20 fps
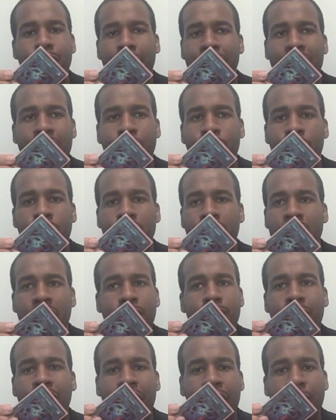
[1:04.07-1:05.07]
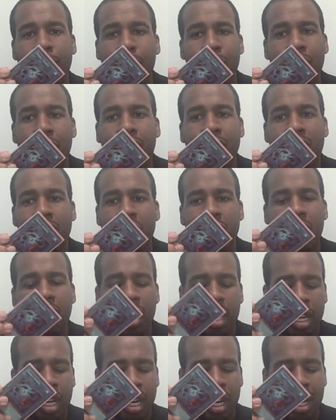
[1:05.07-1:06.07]
is ban worthy. Like period.
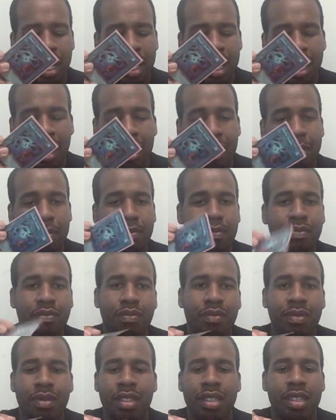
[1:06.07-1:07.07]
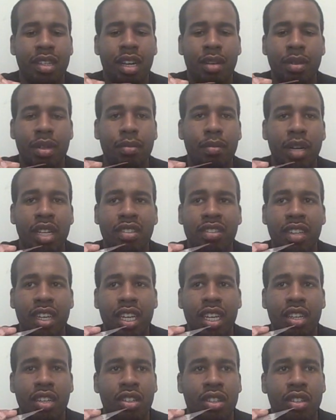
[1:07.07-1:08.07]
Um, I mean, much
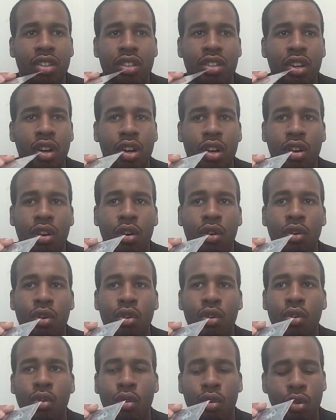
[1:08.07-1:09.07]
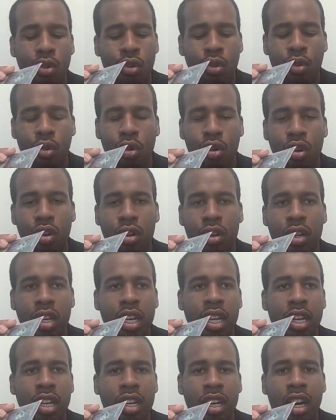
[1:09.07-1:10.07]
like Dark Hole or
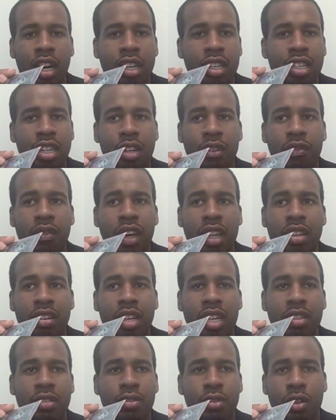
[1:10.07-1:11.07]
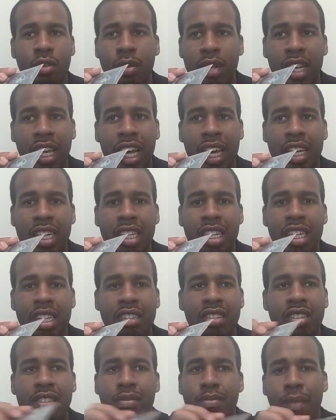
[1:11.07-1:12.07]
you know Feather Dust or Raigeki,
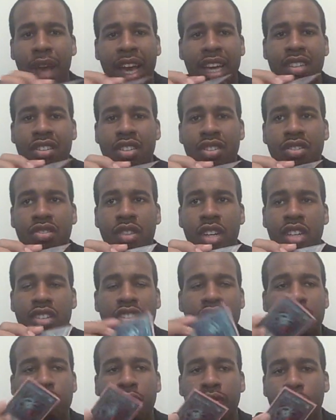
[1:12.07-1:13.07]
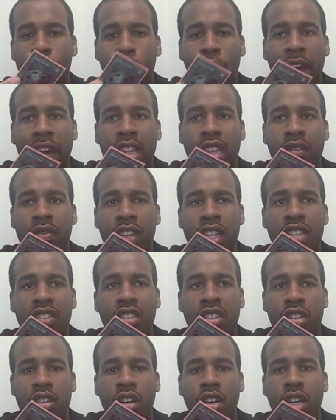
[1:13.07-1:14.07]
it's just mass destruction with no
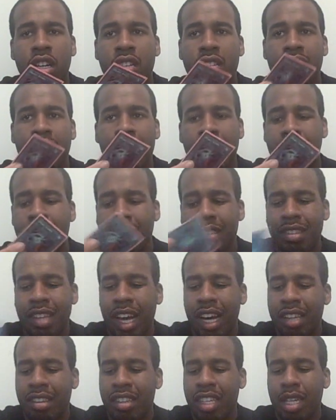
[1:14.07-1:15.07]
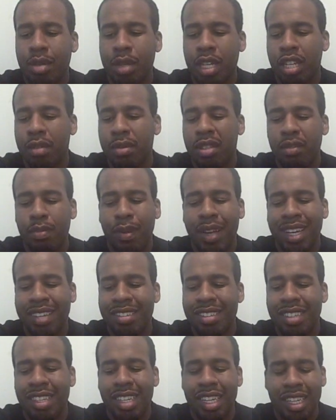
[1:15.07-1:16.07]
activation cost, and it's not themed. It can be
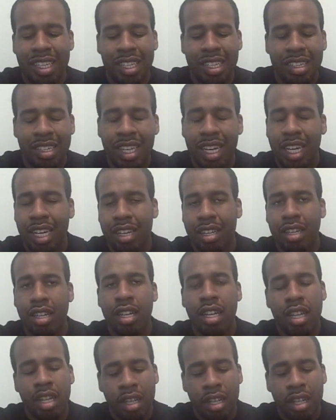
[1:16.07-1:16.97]
splashed into any deck.